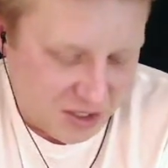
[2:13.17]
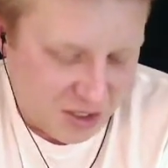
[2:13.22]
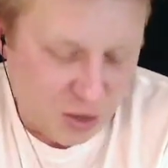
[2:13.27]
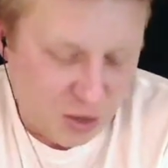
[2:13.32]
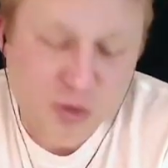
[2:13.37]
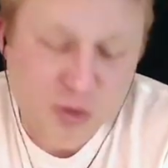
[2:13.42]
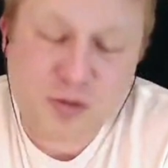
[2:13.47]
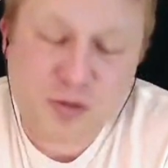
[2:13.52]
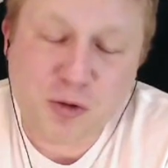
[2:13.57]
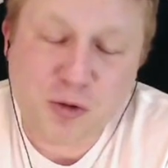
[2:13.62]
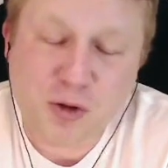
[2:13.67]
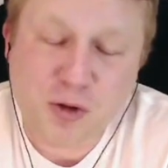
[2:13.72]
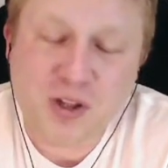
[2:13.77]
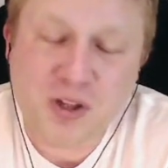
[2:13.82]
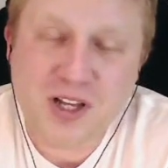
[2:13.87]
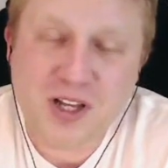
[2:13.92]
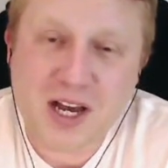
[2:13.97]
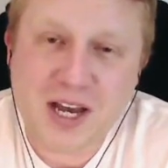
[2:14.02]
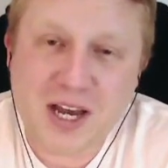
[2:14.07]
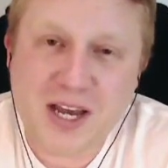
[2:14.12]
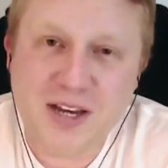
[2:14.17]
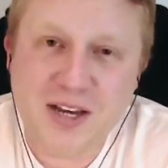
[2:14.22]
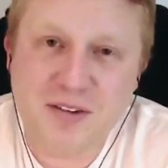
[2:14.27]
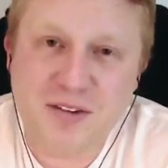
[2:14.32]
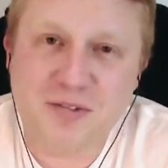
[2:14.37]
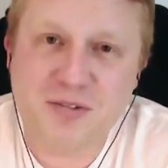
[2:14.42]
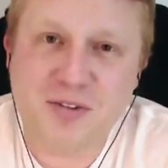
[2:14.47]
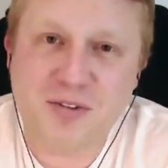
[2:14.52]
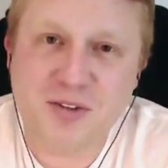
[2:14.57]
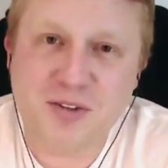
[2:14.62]
useful I
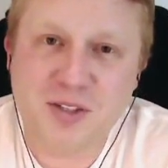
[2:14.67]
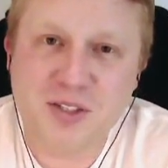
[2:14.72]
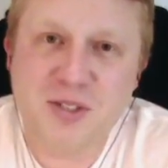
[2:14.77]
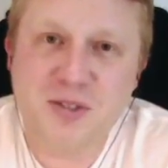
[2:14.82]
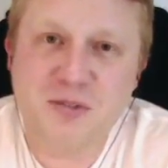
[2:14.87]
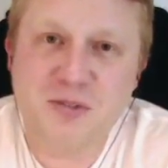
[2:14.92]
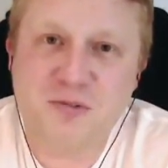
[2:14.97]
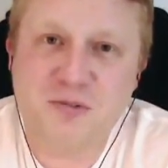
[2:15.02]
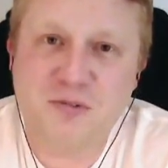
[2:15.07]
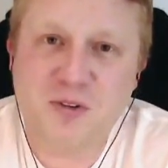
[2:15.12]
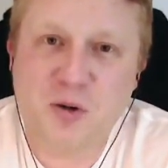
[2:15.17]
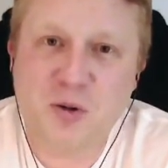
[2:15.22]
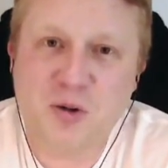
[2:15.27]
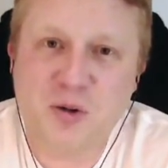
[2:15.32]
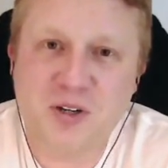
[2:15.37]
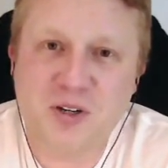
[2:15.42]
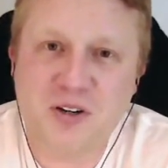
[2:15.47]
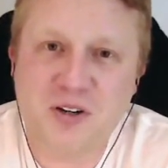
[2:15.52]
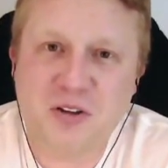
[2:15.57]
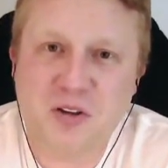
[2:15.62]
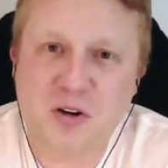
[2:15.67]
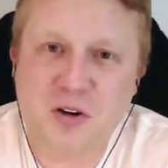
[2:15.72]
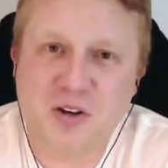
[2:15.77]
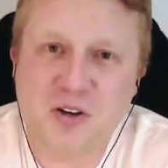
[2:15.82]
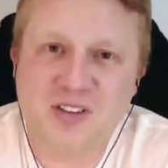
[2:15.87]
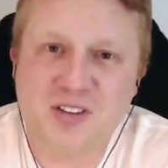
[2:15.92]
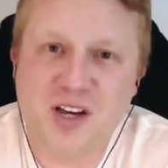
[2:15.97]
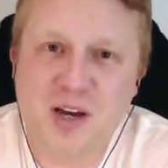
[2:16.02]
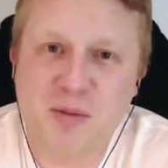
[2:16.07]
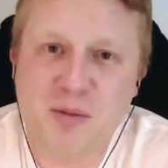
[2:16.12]
have felt in a
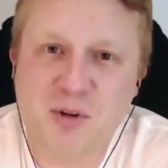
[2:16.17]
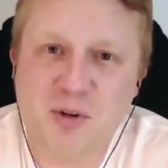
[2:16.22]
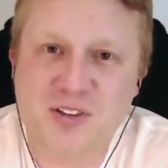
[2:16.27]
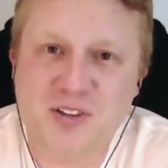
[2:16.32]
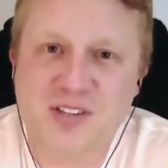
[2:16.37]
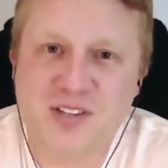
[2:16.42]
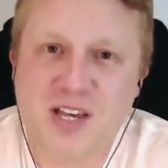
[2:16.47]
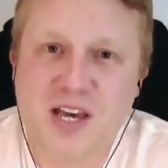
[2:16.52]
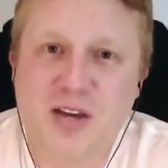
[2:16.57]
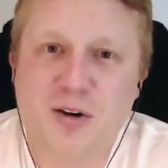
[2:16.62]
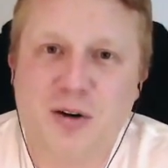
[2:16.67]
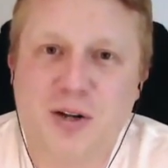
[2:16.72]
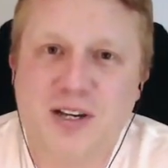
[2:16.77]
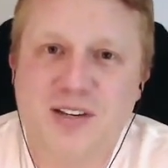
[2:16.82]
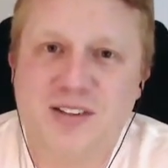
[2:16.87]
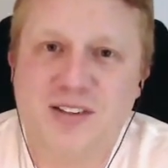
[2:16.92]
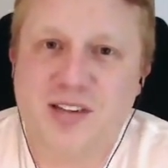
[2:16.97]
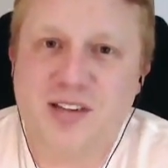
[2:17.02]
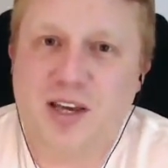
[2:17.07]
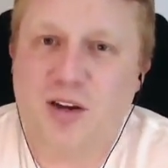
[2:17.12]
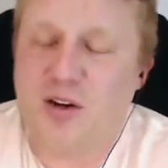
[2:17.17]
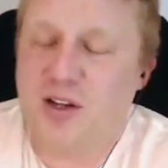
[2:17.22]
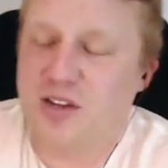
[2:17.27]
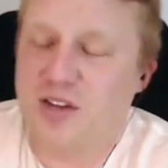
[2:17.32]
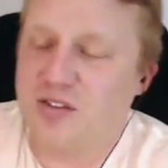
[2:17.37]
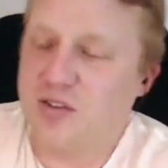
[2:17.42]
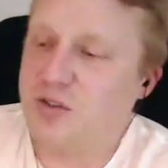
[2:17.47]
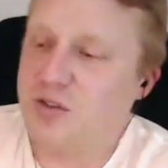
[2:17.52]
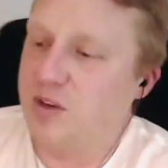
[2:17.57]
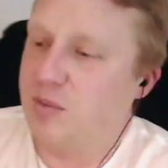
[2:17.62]
long time on a Saturday.
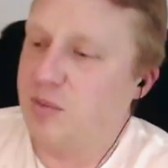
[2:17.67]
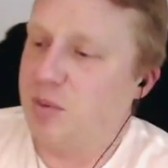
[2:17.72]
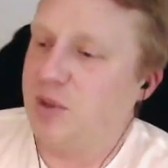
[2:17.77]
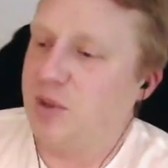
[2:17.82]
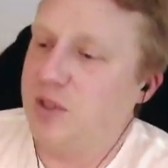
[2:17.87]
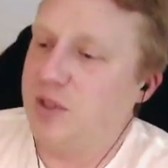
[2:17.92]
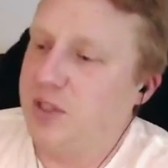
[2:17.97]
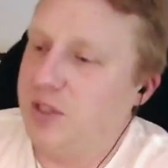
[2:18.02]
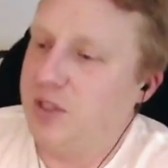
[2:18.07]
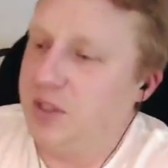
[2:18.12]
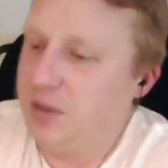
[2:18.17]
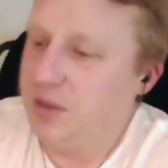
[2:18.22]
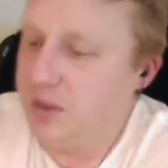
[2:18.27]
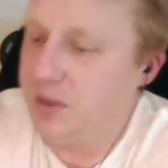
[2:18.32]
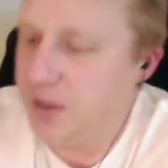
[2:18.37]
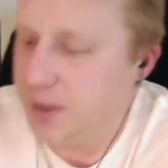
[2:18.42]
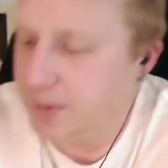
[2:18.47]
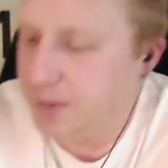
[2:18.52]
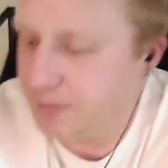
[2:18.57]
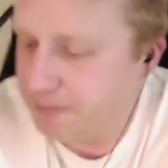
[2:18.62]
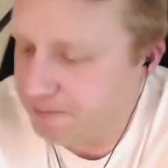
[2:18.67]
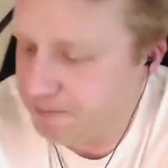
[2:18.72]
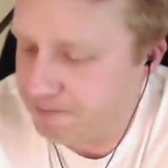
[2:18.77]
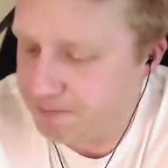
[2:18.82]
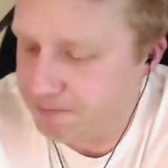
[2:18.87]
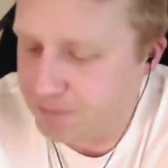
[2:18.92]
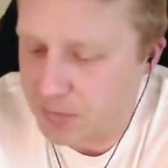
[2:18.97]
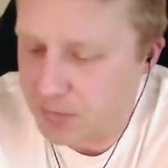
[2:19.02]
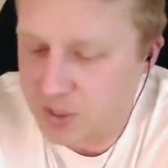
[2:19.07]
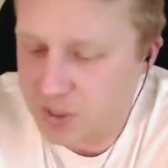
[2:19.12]
Saturdays are typically
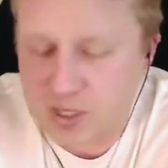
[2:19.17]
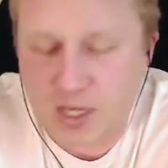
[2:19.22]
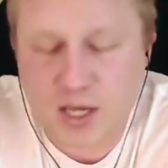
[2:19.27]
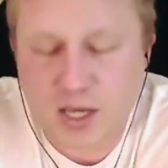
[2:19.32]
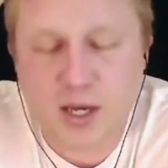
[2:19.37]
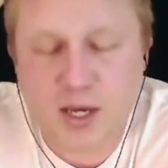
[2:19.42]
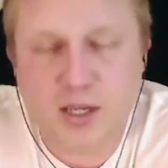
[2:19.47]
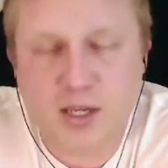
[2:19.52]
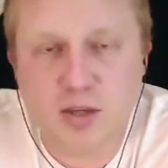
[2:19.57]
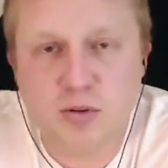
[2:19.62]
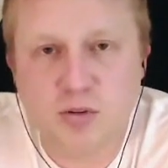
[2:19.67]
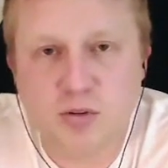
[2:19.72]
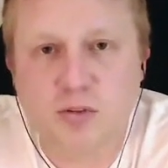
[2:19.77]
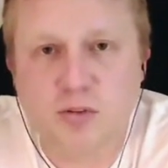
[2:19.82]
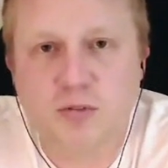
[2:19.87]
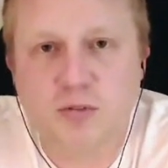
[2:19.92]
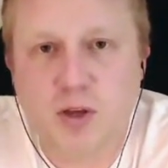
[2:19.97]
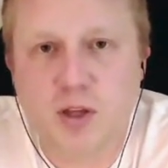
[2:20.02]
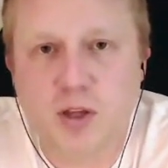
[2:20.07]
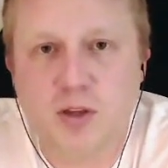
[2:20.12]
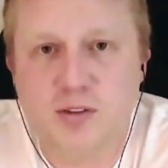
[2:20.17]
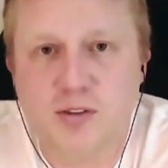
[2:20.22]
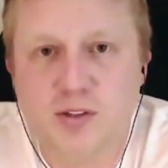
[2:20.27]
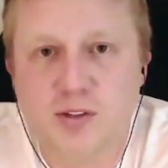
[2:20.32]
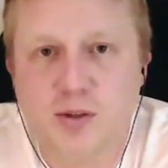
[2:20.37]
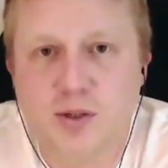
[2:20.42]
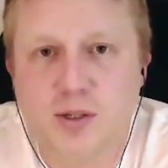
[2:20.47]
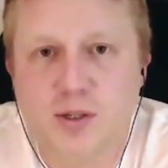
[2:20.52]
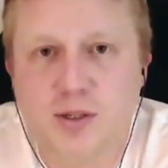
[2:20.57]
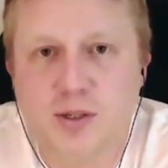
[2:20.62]
a day I use for
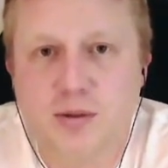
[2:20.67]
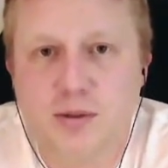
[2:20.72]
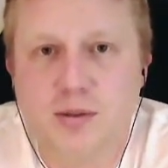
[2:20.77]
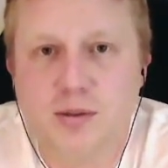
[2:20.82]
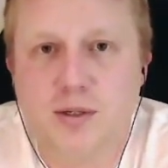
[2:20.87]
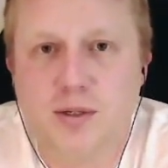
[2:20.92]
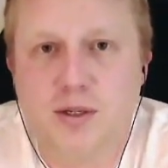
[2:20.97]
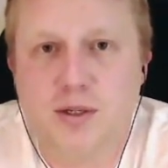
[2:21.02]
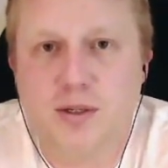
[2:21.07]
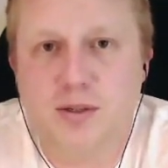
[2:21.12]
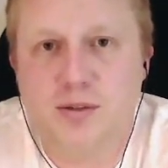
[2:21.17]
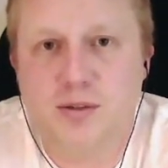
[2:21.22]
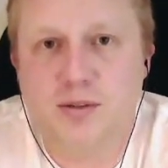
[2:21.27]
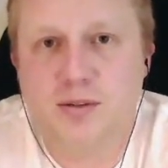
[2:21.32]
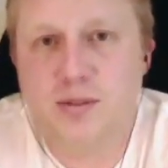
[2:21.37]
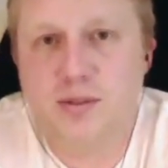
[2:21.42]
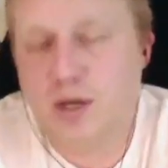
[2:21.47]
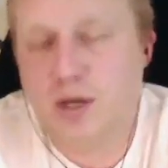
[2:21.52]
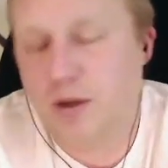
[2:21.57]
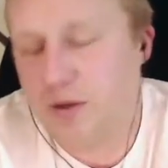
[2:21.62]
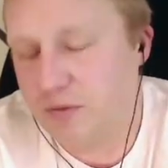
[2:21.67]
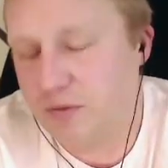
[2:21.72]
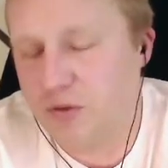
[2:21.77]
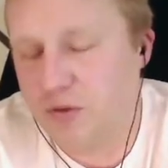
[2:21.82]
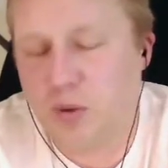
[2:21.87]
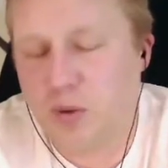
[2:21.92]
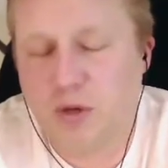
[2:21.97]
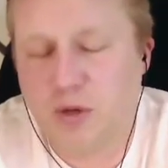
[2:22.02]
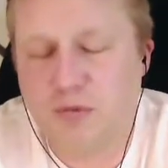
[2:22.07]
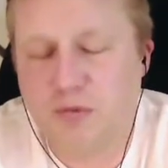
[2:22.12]
volunteering down in
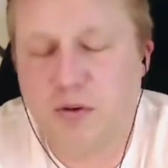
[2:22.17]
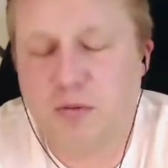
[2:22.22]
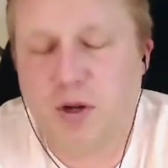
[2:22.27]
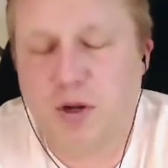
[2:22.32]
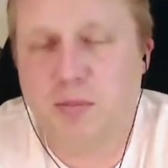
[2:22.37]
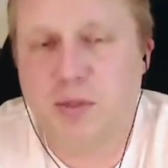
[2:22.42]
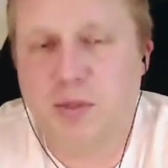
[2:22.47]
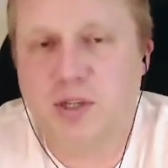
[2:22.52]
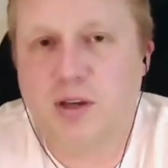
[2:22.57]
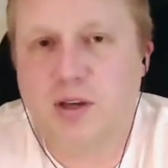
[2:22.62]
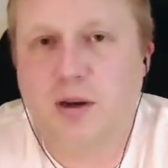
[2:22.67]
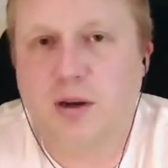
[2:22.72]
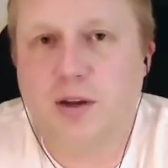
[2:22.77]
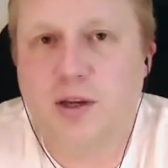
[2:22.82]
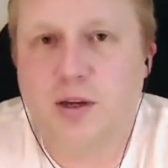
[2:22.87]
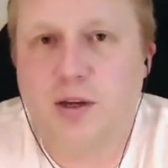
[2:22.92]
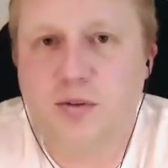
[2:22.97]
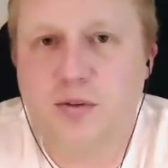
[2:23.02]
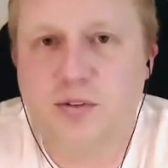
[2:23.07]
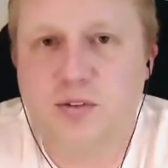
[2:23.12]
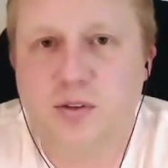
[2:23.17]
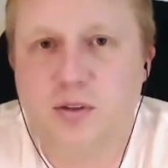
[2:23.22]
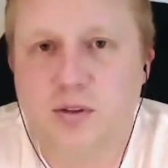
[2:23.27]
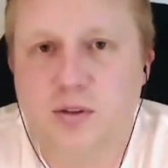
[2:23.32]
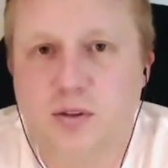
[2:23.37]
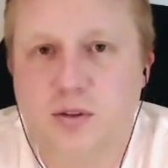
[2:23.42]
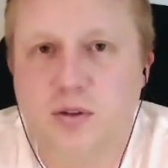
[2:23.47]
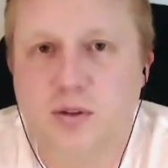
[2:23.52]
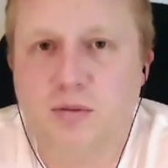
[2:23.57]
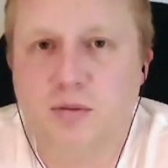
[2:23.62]
Philadelphia, Ronald McDonald House
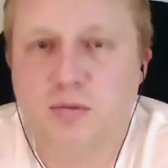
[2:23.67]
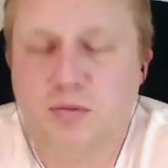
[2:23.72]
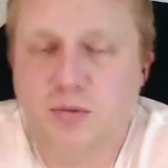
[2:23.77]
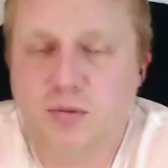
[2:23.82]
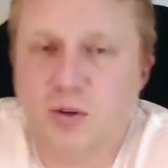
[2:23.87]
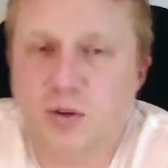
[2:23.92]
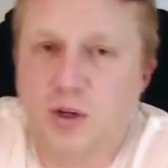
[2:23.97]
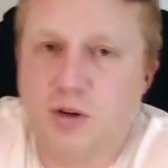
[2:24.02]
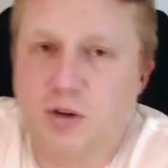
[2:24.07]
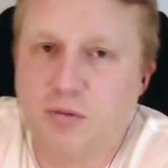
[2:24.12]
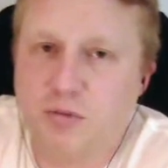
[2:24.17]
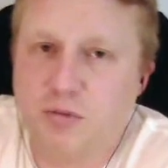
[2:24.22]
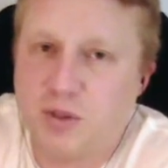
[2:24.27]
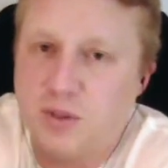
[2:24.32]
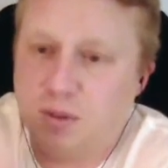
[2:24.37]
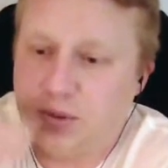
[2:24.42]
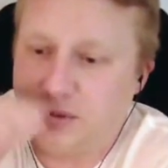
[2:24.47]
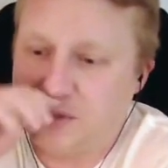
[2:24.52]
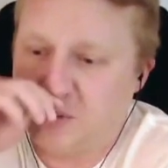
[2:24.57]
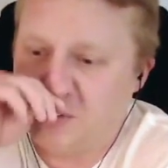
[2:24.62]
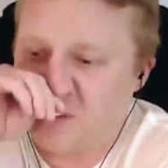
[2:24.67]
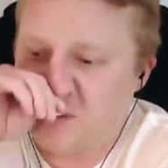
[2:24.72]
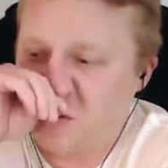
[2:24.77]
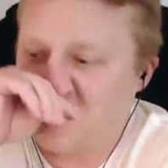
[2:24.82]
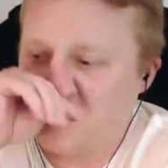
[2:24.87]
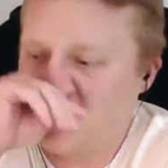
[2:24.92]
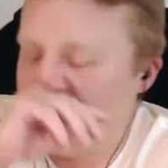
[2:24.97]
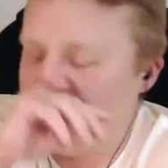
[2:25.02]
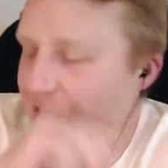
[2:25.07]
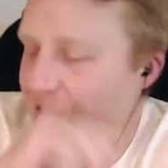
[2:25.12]
in Philadelphia,
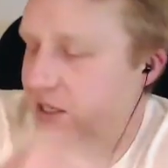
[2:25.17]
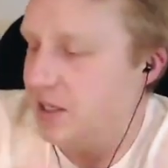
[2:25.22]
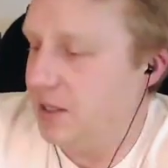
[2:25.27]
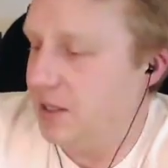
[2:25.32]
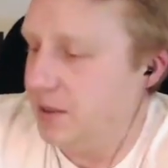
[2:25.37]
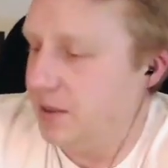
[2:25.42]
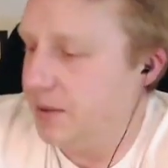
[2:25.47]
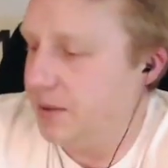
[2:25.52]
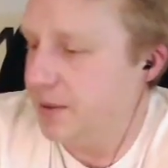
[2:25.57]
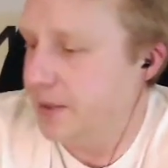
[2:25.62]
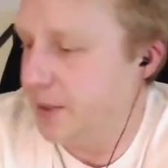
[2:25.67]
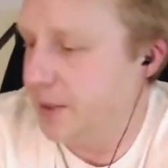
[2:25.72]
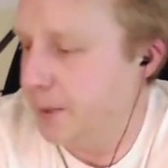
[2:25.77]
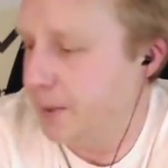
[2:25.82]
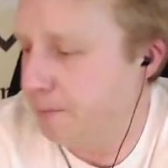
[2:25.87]
Center City, and